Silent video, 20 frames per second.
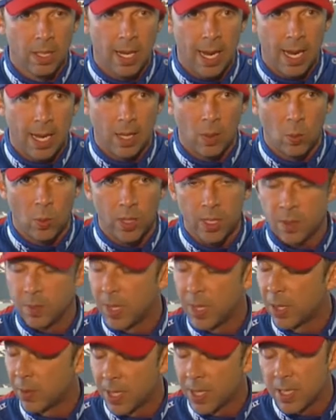and win as
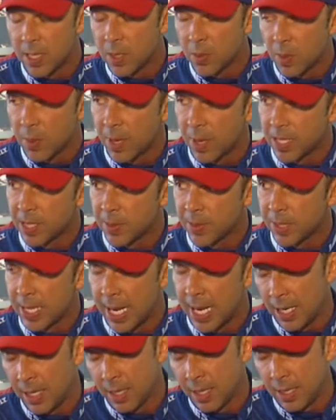many races as we possibly
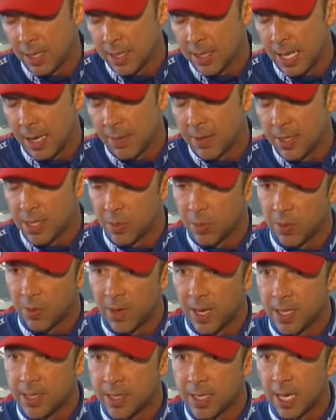can, and this obviously
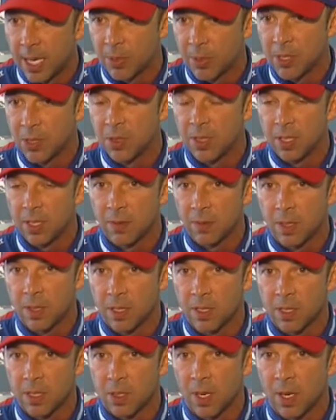provides an opportunity for
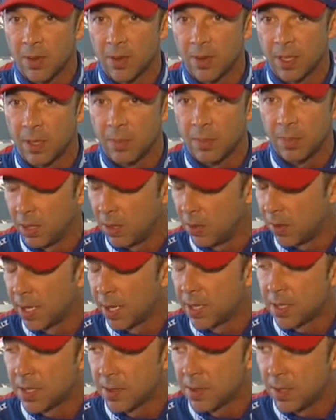us to go out there and be
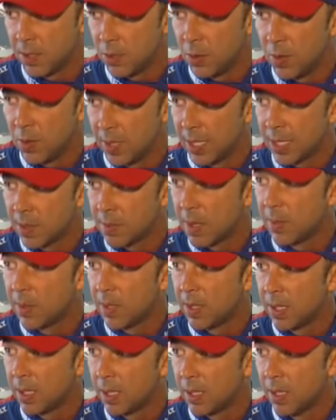aggressive and do things
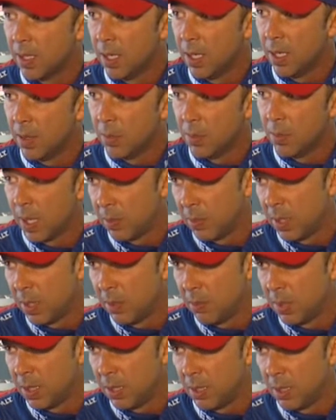maybe that might be
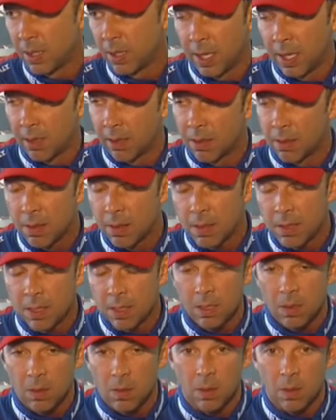a bit
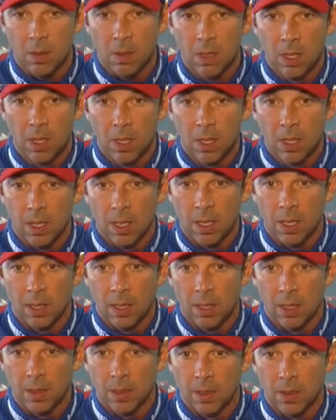uncharacteristic or
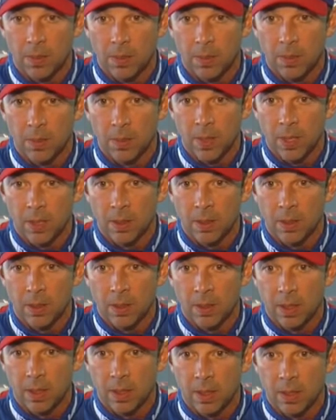
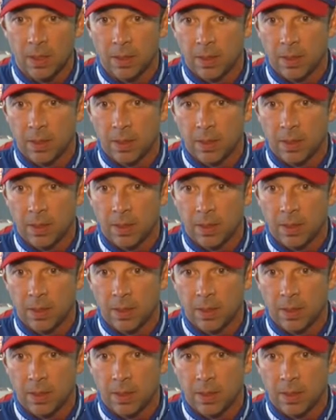unnormal.